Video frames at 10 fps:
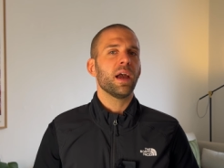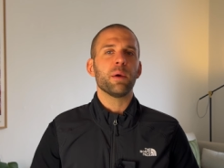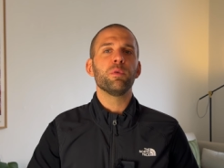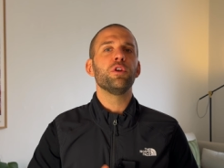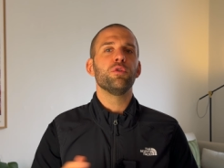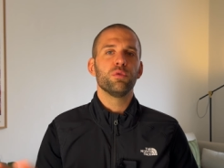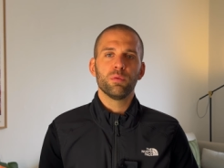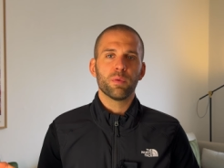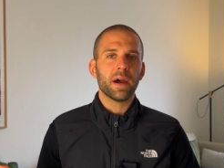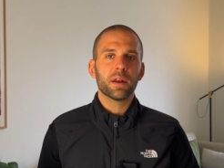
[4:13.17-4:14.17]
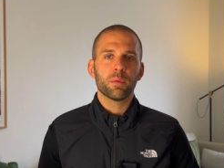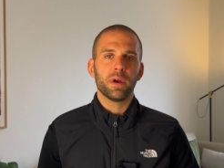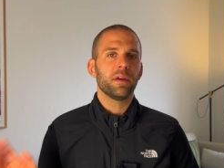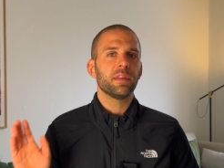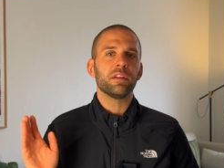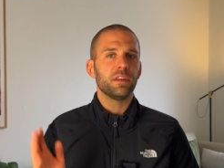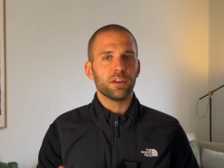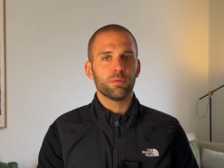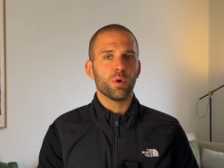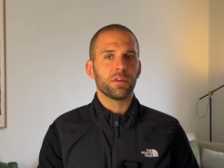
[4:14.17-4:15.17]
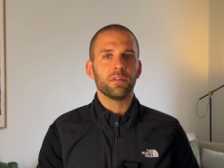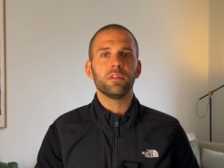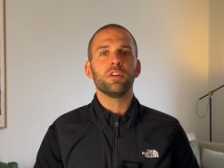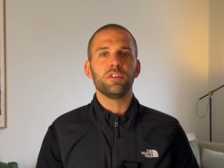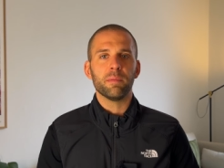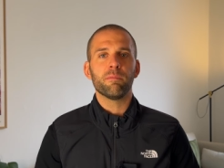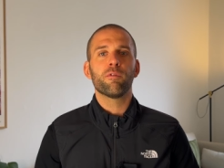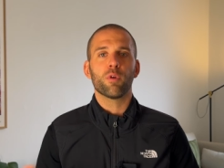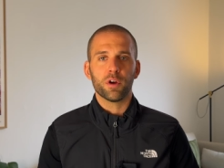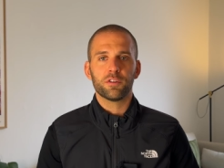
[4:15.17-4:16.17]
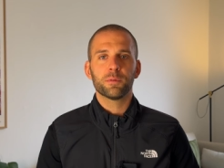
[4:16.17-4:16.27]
and we knew right away that this wasn't the gym for us.